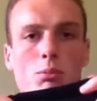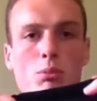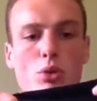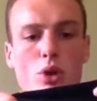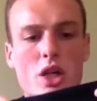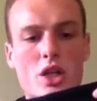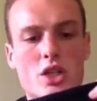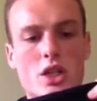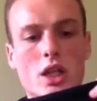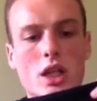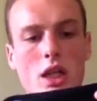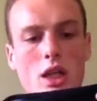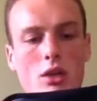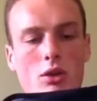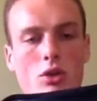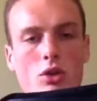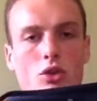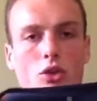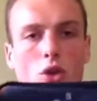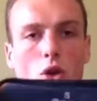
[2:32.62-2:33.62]
compression
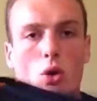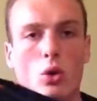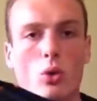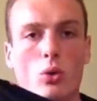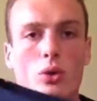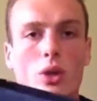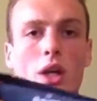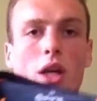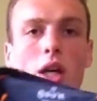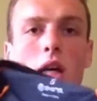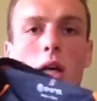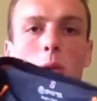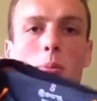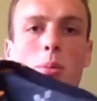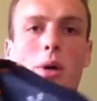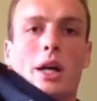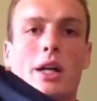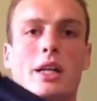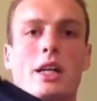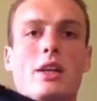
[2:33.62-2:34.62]
gear it's called,
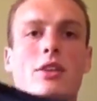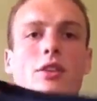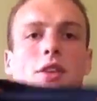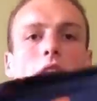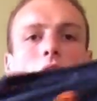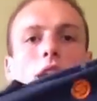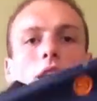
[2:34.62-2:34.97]
but in